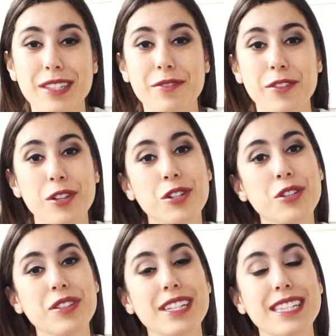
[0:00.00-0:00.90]
is a photo
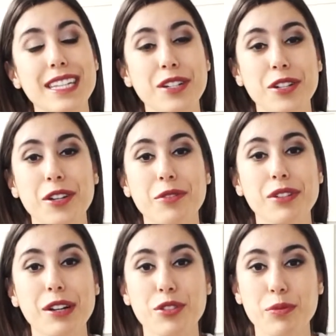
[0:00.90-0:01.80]
shoot that's centered
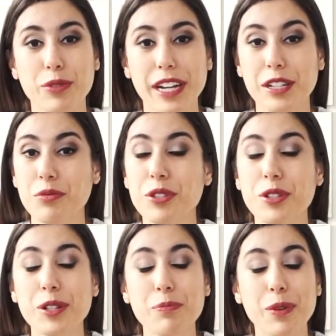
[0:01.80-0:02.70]
around your brand,
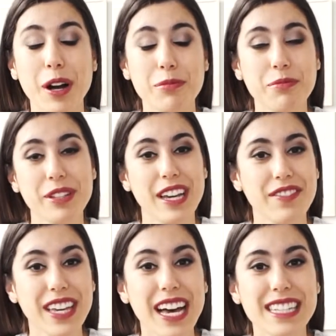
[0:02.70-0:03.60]
which you could probably
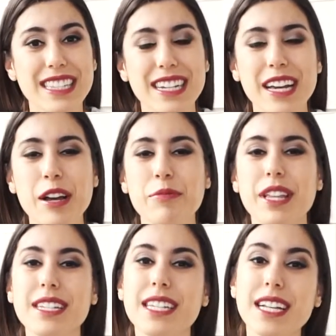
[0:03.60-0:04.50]
have guessed.
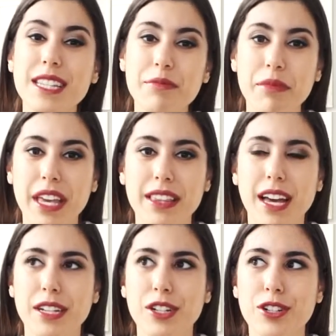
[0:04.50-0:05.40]
But that doesn't mean
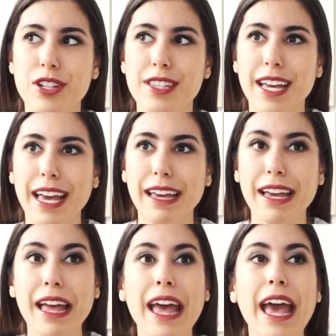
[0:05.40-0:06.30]
that you're just
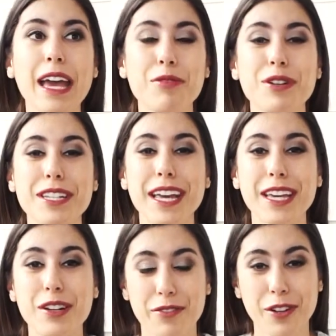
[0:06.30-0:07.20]
saying, hey, we're
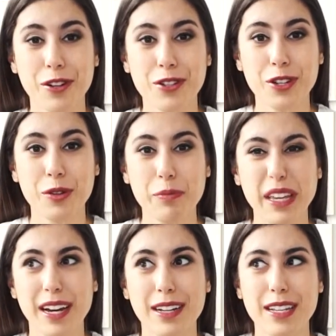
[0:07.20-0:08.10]
taking a photo shoot
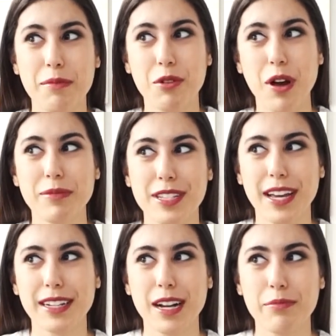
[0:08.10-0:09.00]
because I'm a web
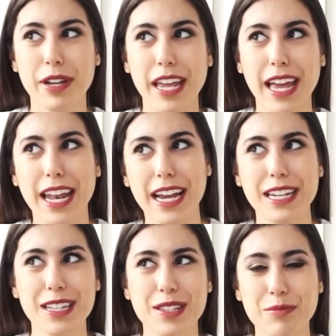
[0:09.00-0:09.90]
design company and
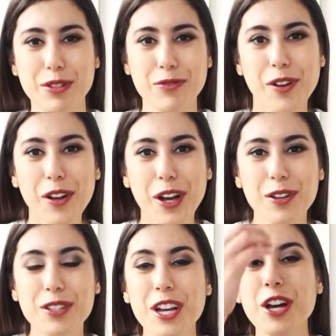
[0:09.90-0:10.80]
I need some new
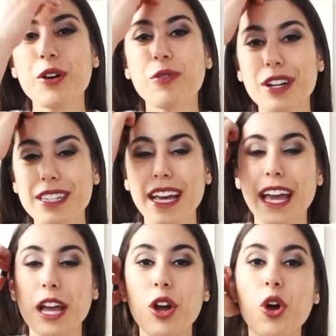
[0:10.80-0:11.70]
photos. We're
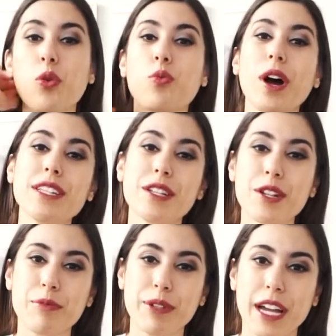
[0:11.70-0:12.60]
saying, what
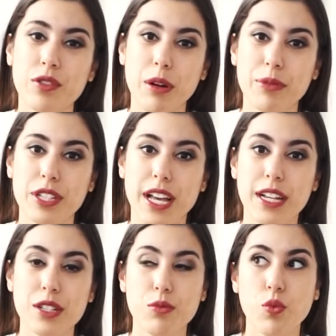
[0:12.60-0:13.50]
does your brand
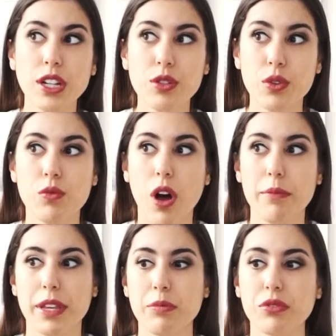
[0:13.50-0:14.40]
represent? What do we
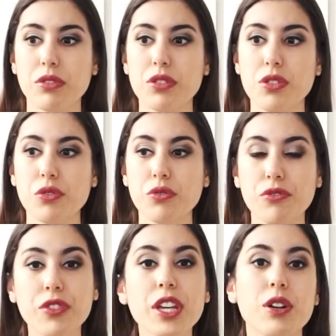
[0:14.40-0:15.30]
want people to
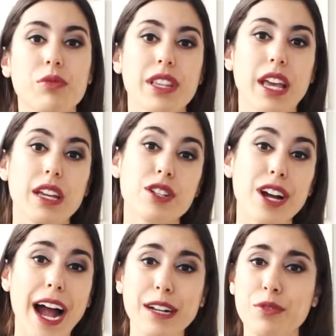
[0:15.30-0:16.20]
feel when they
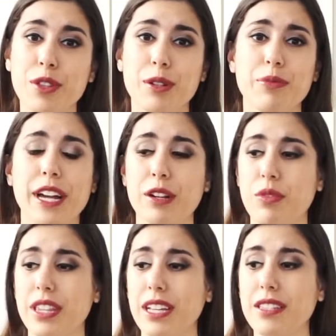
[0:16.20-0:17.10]
interact with your
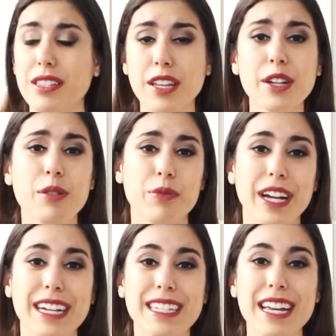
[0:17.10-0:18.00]
brand, when they see your
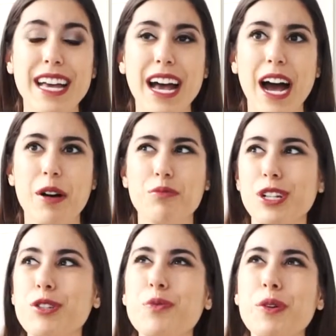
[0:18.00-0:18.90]
brand?
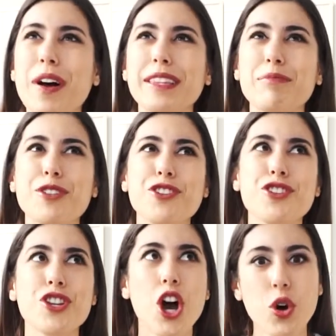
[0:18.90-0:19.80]
What do we want them to
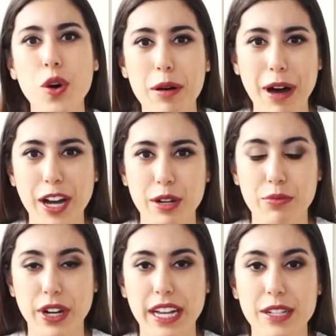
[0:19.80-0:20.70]
know about
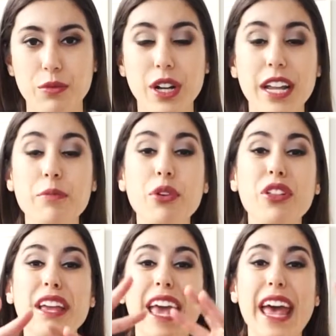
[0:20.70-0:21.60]
your brand? And we're kind of
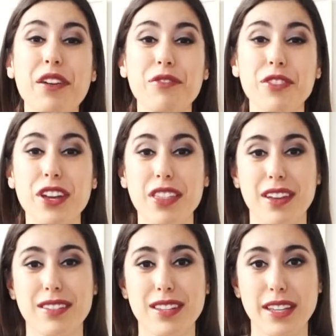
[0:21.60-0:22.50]
pulling
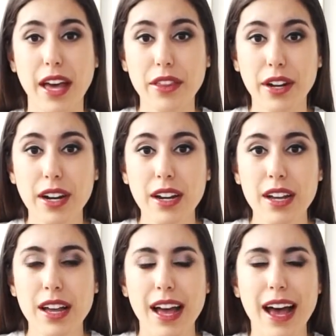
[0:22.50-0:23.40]
everything together
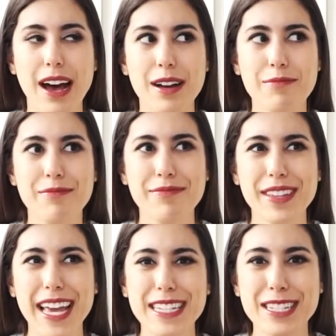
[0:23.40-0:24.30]

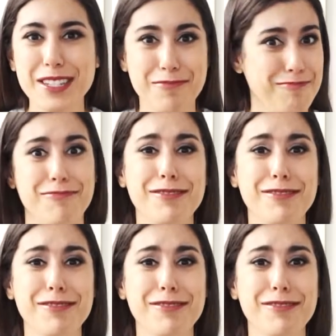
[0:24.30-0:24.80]
and